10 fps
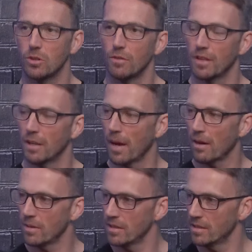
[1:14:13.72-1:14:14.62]
do you feel
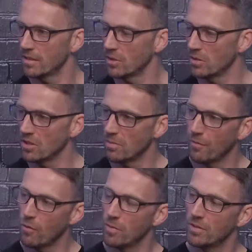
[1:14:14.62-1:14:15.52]
about his jiu-jitsu
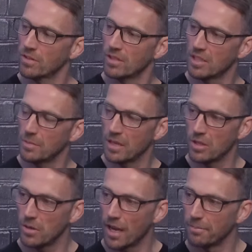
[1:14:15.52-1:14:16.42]
performance since he's been in
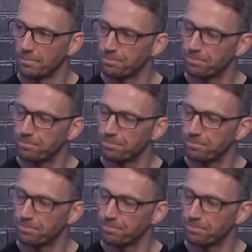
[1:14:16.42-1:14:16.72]
the U K?